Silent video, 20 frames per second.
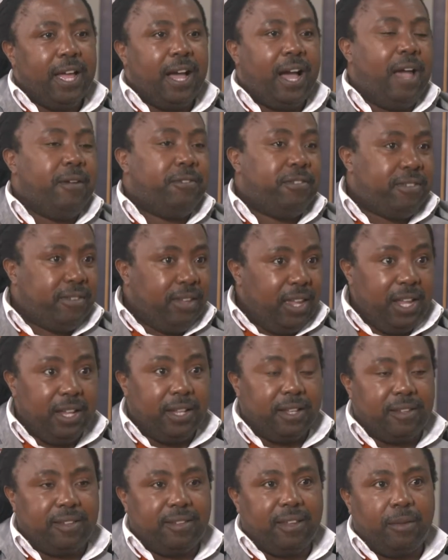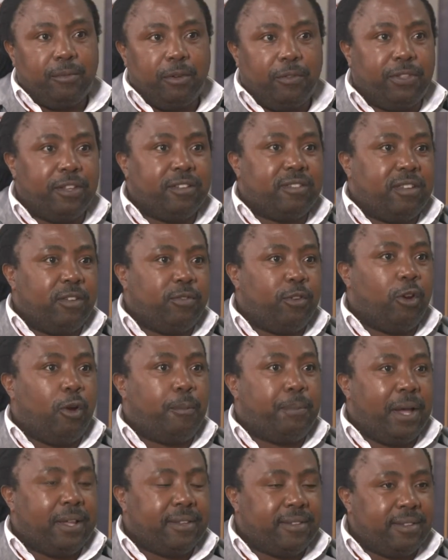I've seen some of these
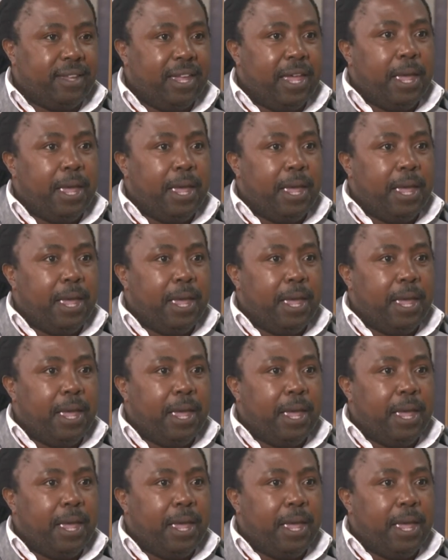developers